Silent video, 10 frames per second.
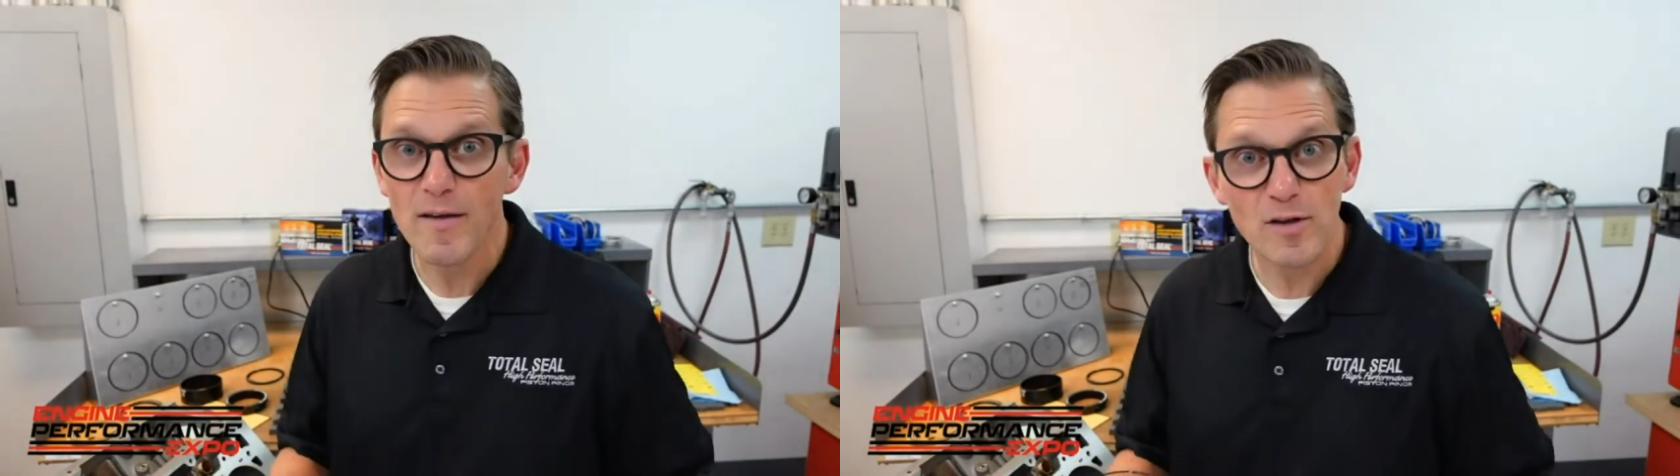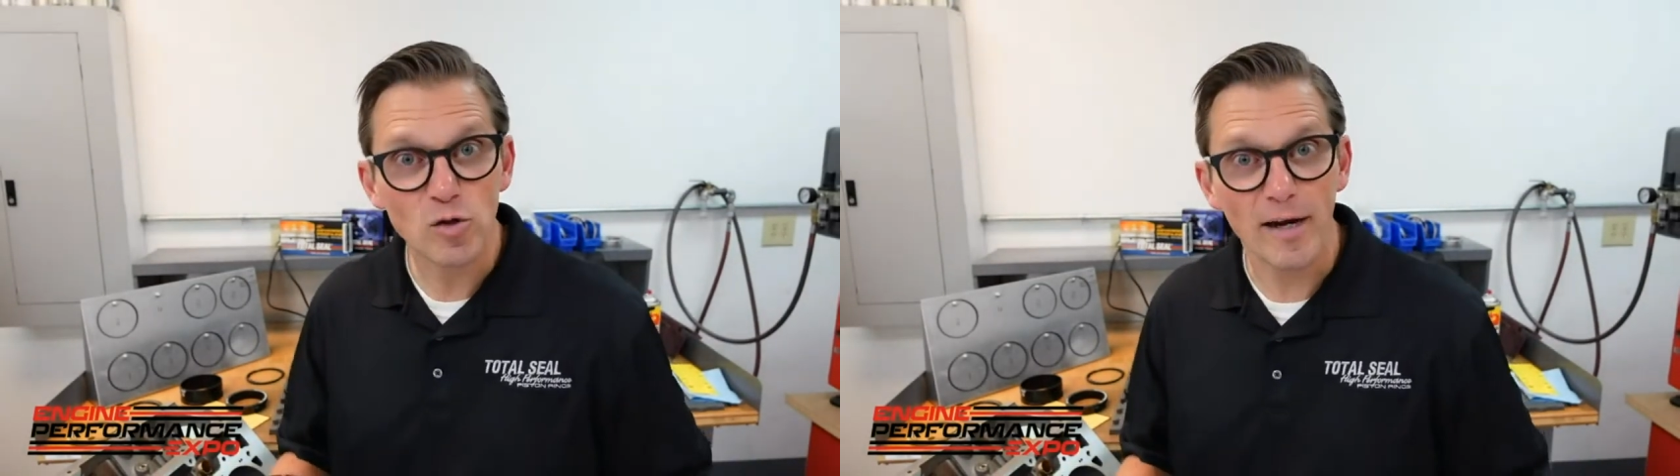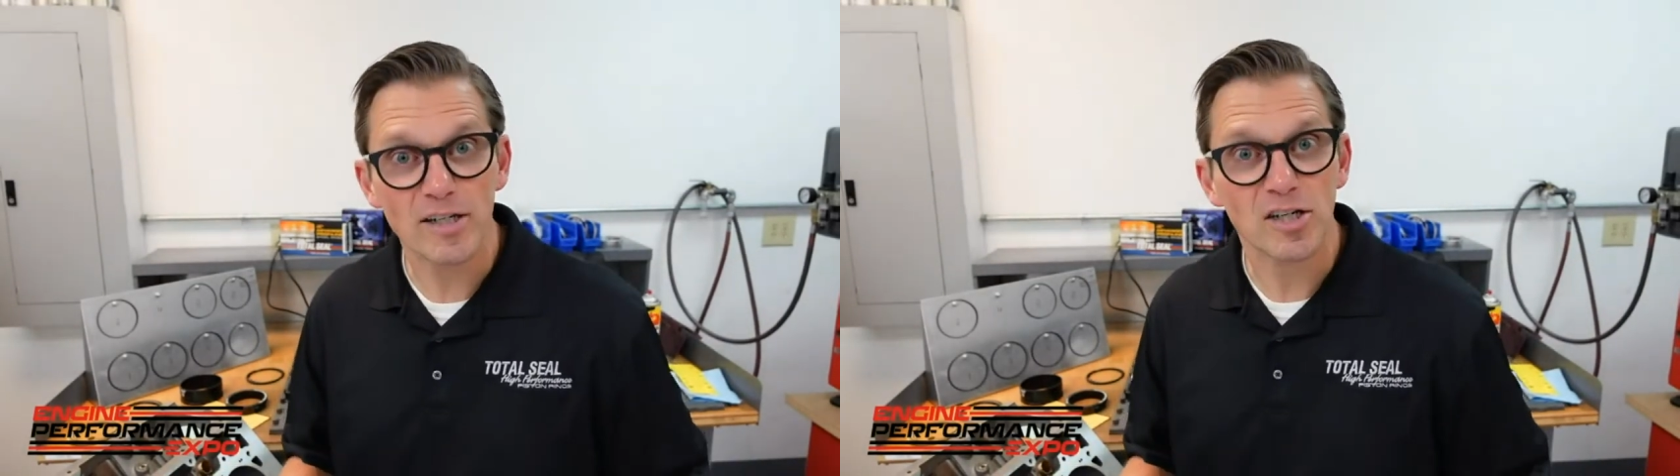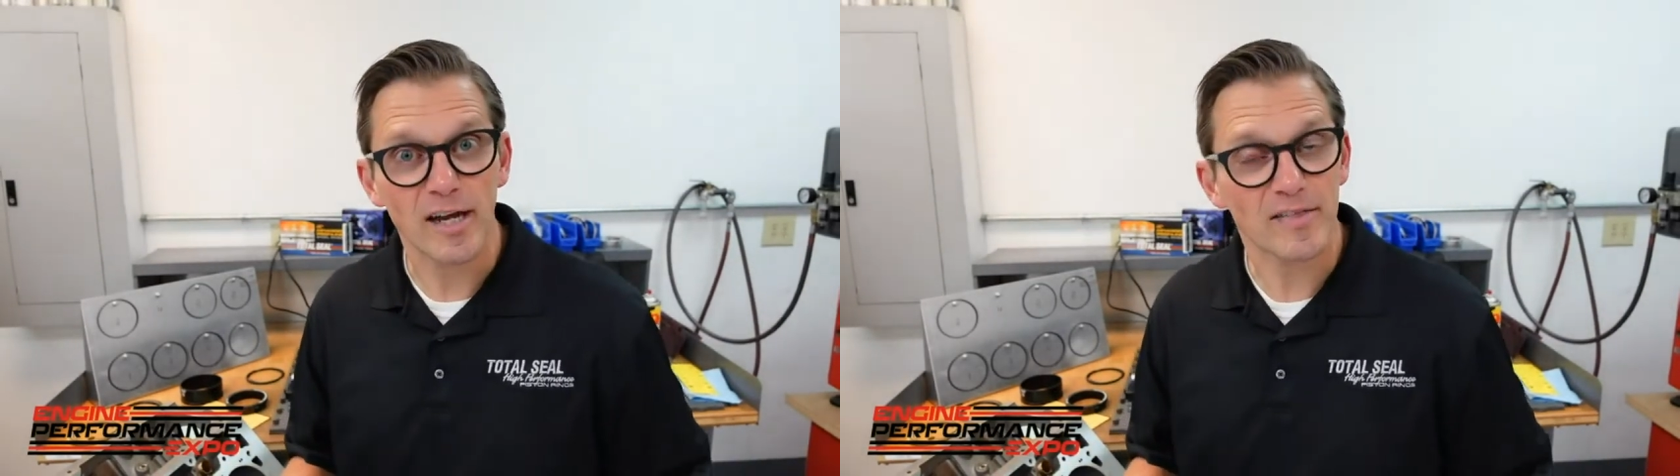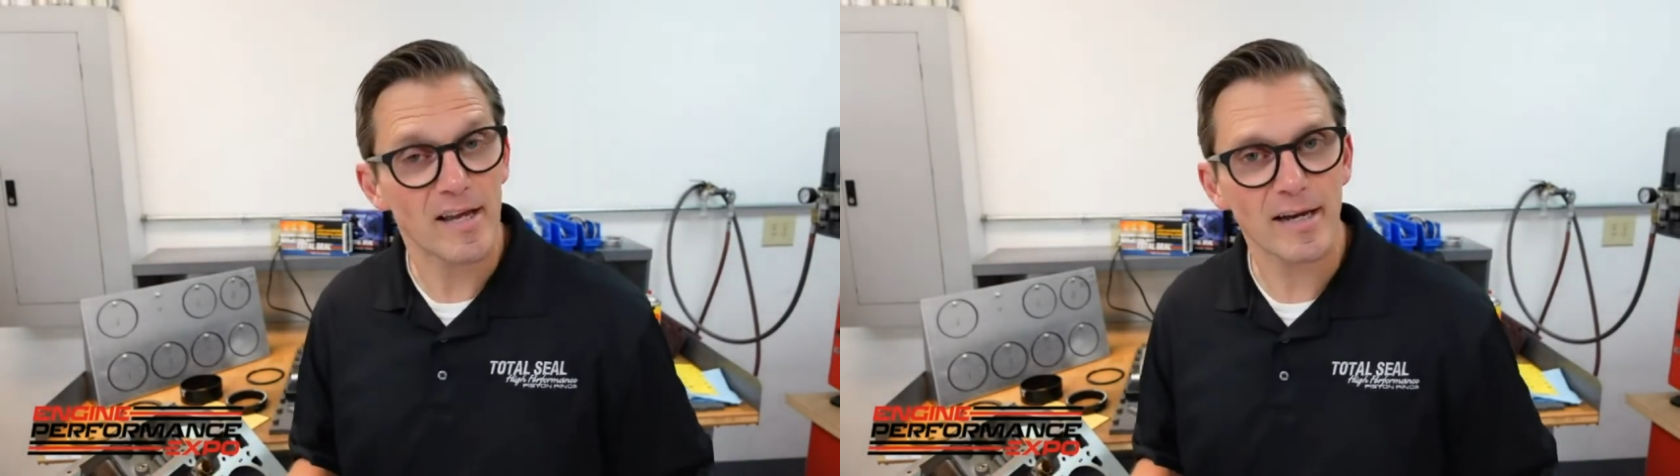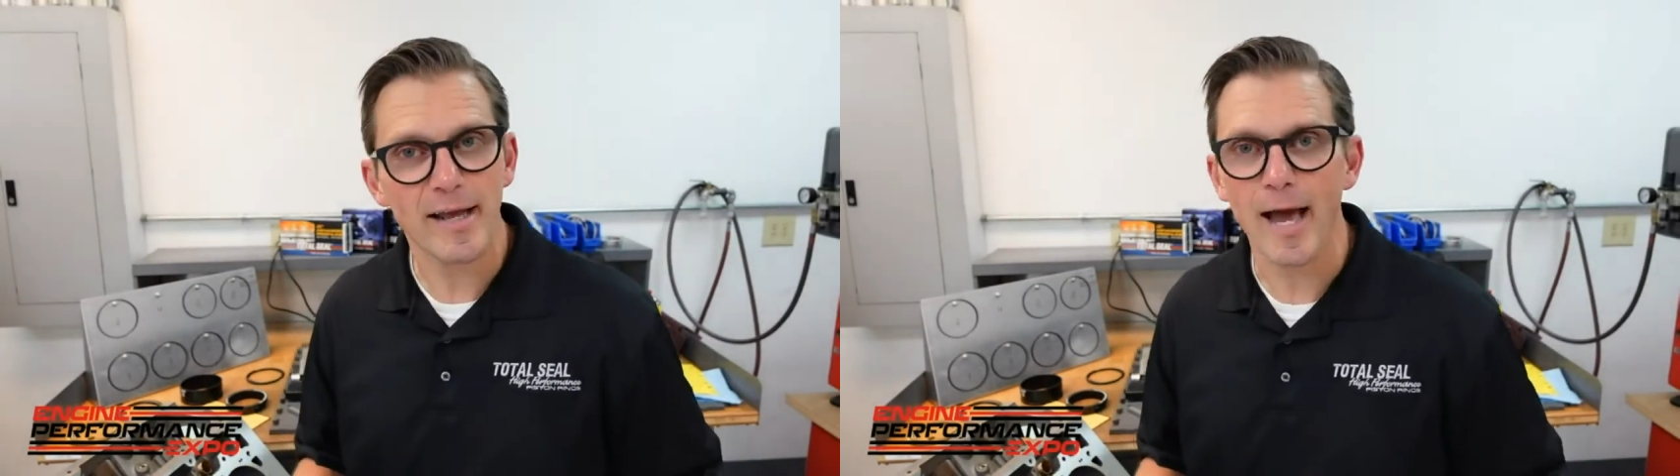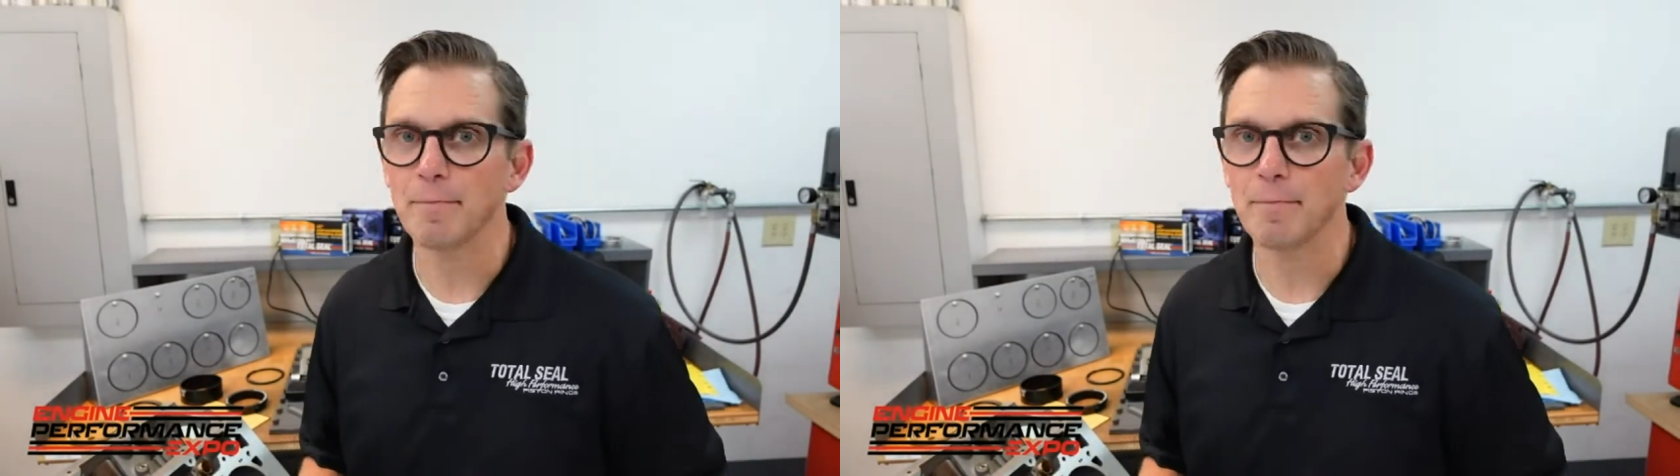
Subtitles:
if you try to check the end